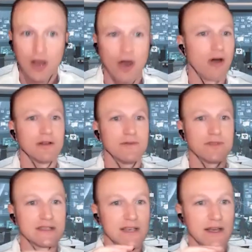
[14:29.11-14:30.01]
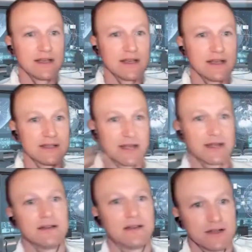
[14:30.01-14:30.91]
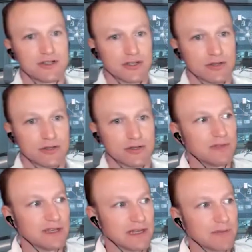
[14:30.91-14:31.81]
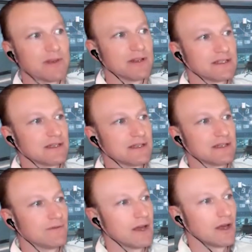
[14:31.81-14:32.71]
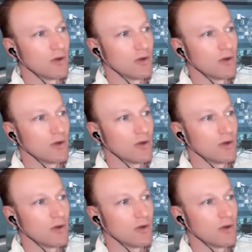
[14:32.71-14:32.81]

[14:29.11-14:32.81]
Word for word: all of these psychological, manipulative